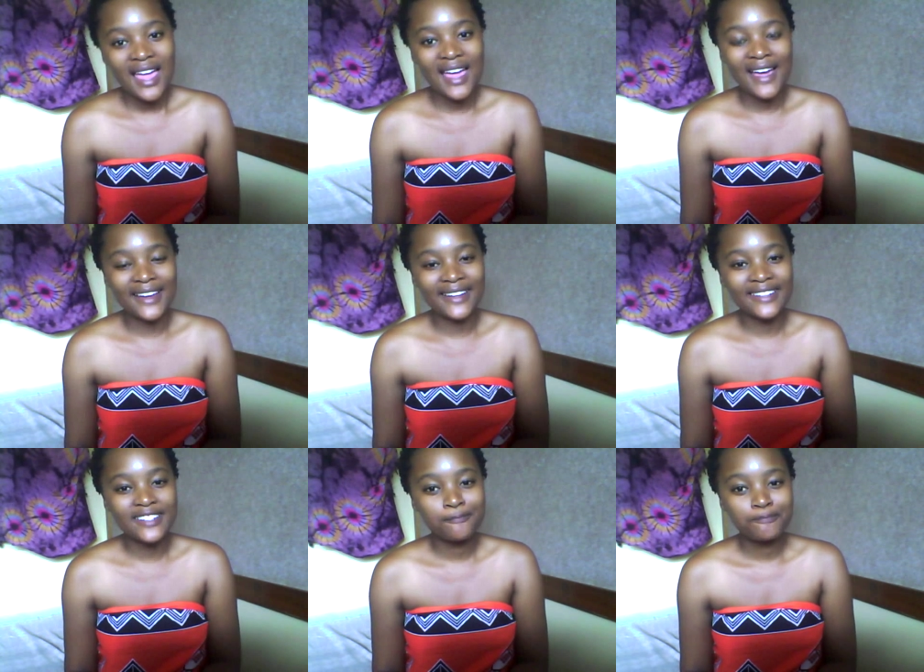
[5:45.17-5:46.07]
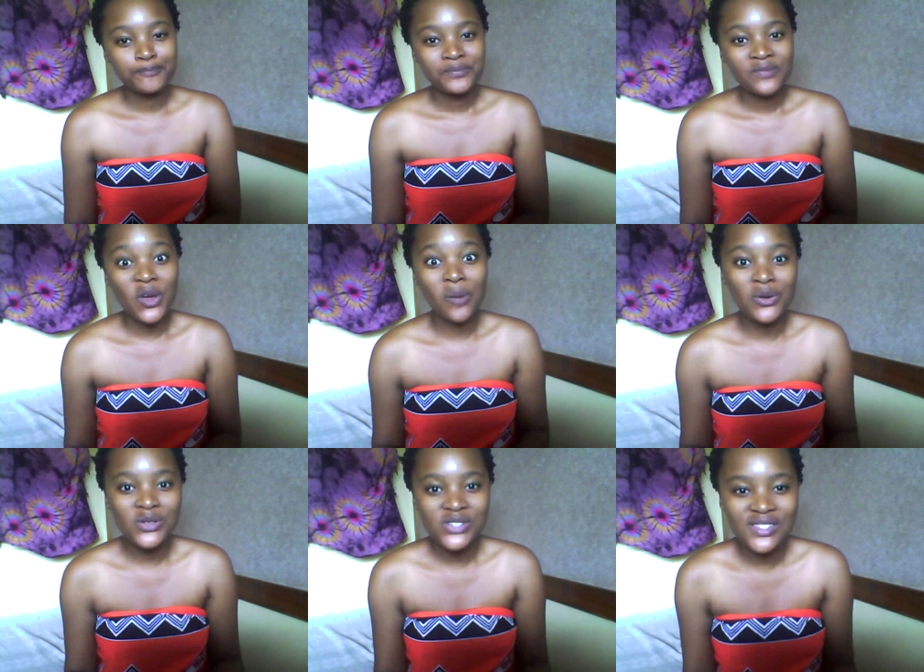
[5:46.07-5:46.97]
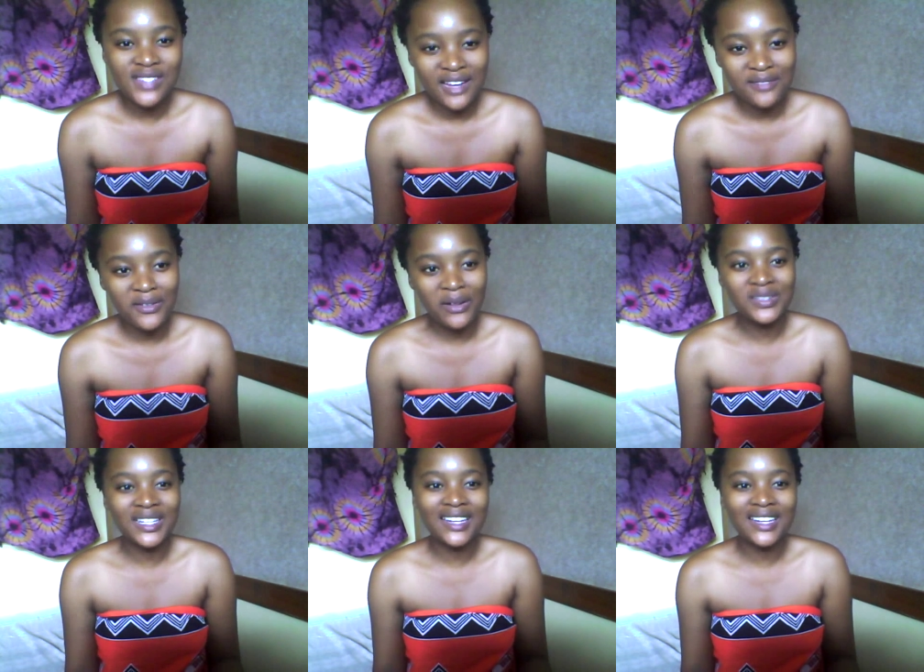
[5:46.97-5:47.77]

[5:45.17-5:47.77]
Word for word: And your emotions are involved,